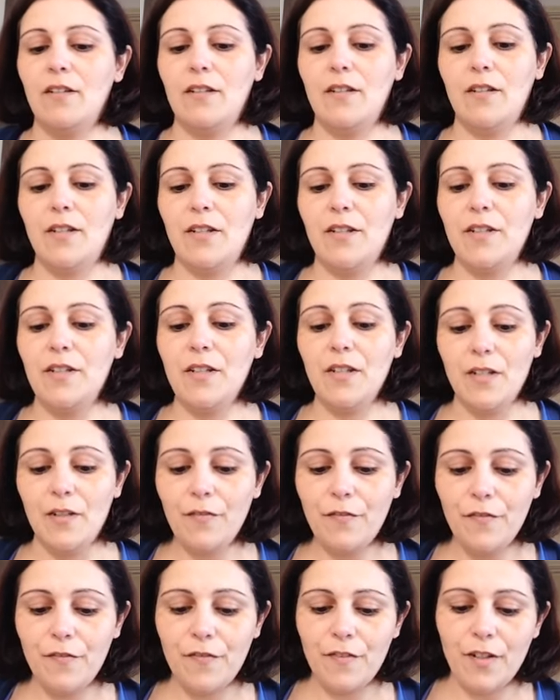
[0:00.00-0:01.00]
and
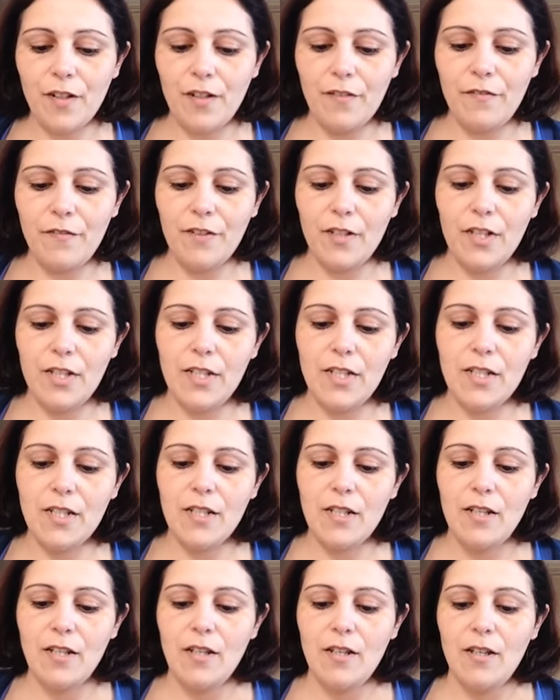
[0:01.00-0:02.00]
if I find
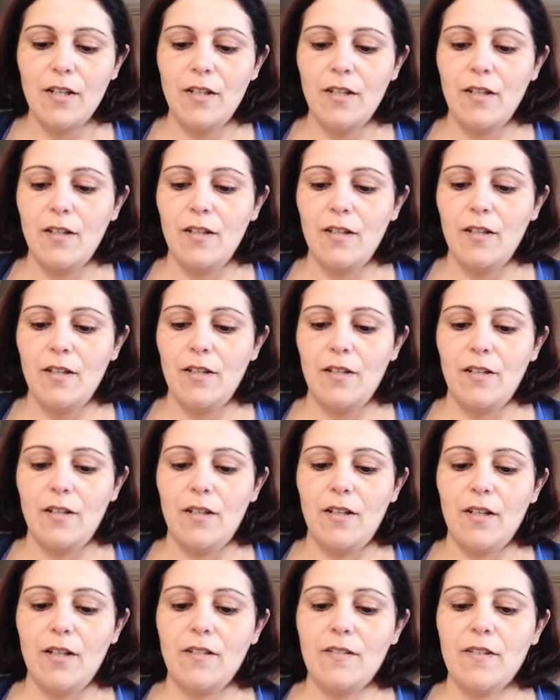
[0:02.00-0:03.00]

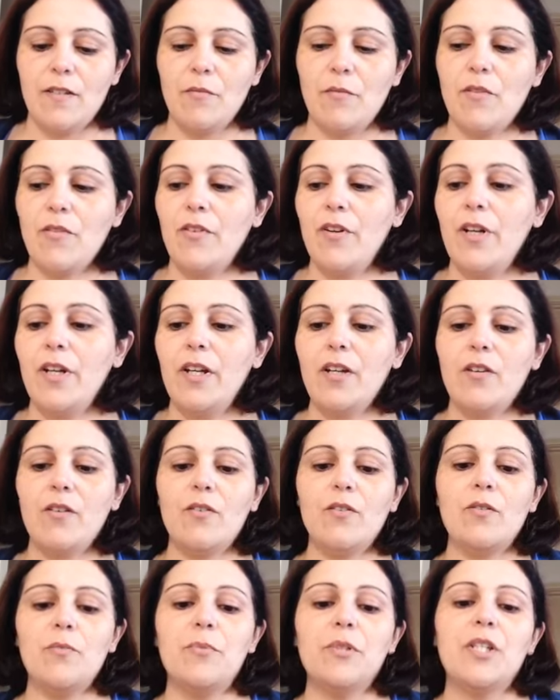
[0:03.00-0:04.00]
some Krennic
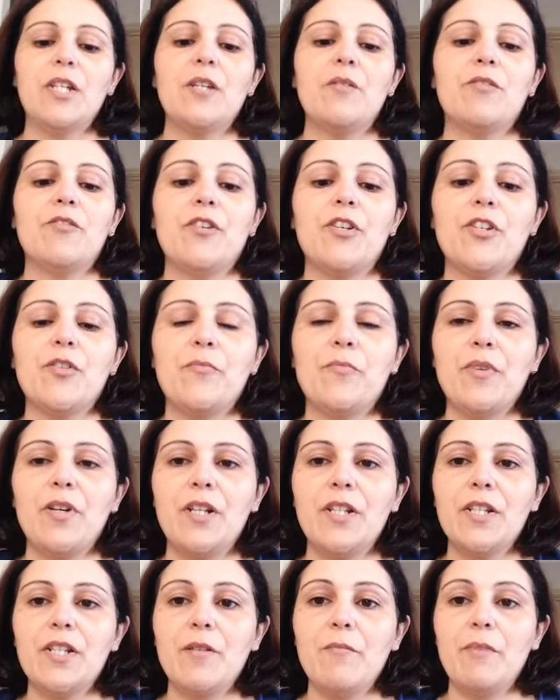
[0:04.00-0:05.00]
or Petite Treasure
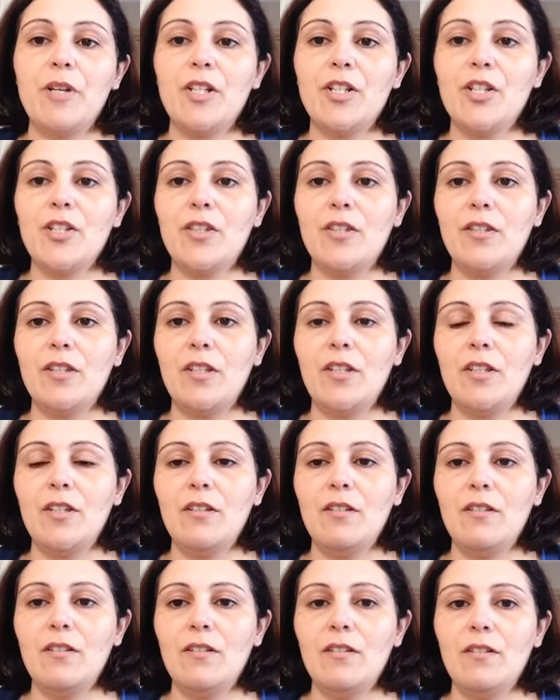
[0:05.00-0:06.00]
braid to match
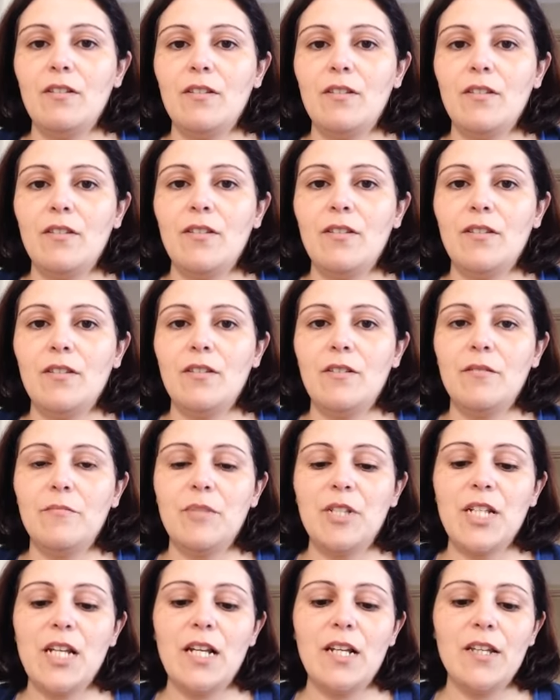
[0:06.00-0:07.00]
the
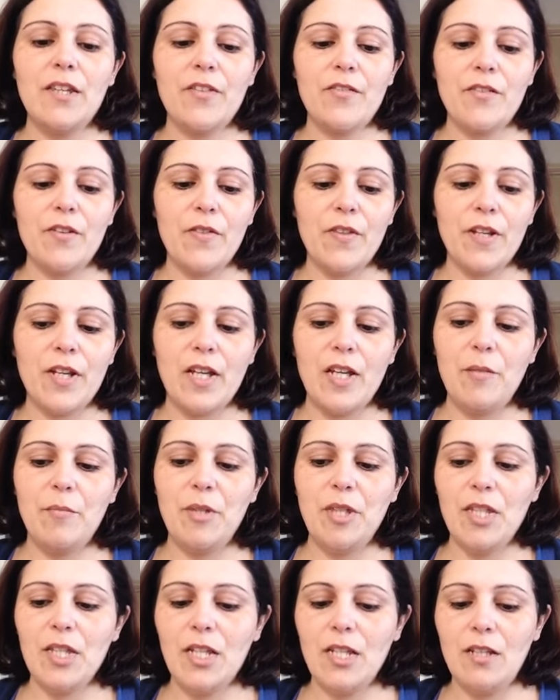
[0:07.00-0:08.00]
metallic thread that came
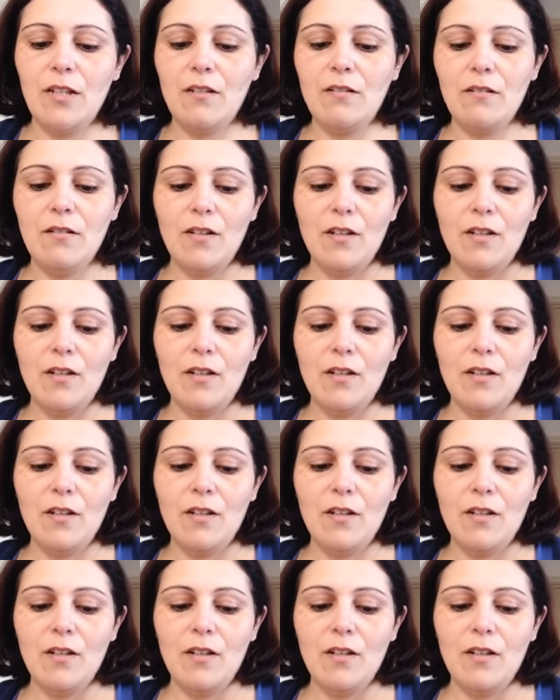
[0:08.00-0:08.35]
in the kit.